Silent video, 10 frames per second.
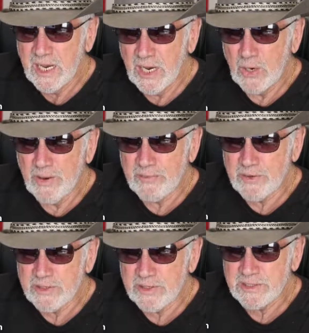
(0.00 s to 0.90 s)

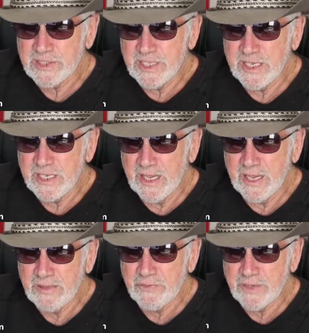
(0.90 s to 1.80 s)
However, to see an
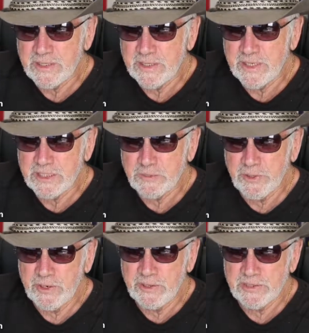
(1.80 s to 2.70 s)
infant
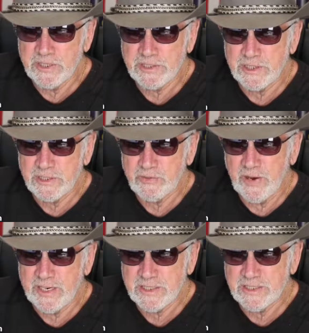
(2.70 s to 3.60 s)
experience such a
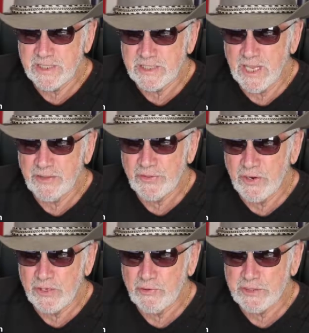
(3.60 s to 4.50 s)
tragic death
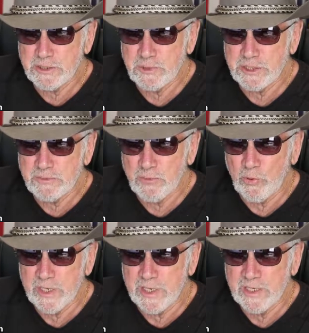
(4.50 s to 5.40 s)
on Christmas
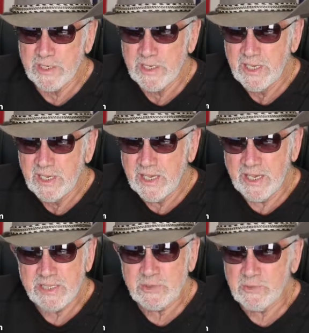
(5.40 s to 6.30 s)
morning
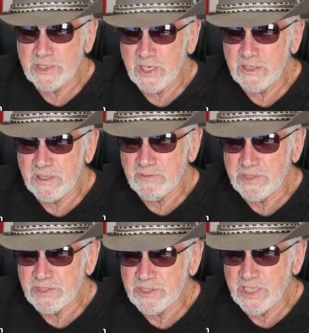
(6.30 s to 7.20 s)
as a result of
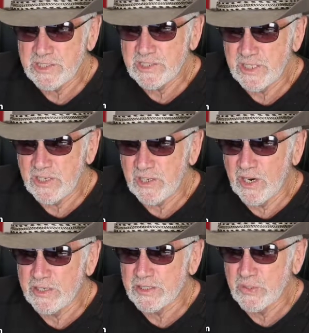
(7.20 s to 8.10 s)
ingesting a
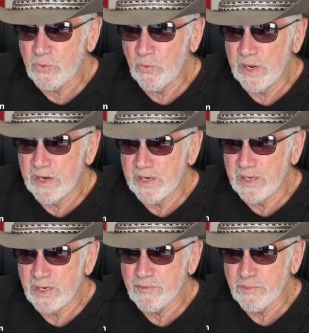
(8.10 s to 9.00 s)
large quantity
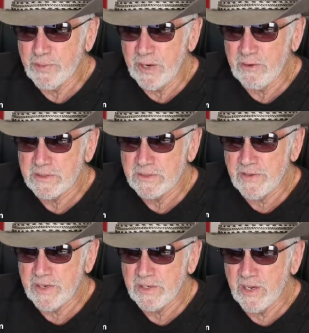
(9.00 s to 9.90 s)
of her parents'
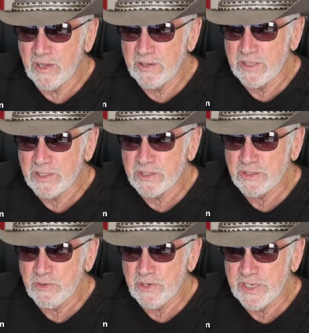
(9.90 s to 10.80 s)
fentanyl is
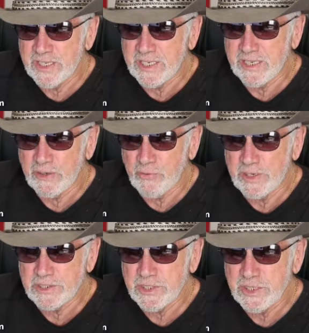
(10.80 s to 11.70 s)
truly
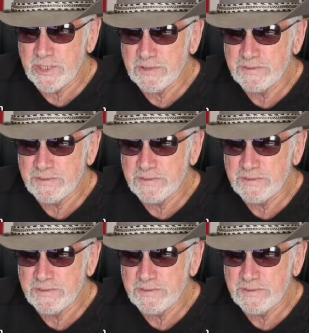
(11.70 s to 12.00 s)
gut-wrenching.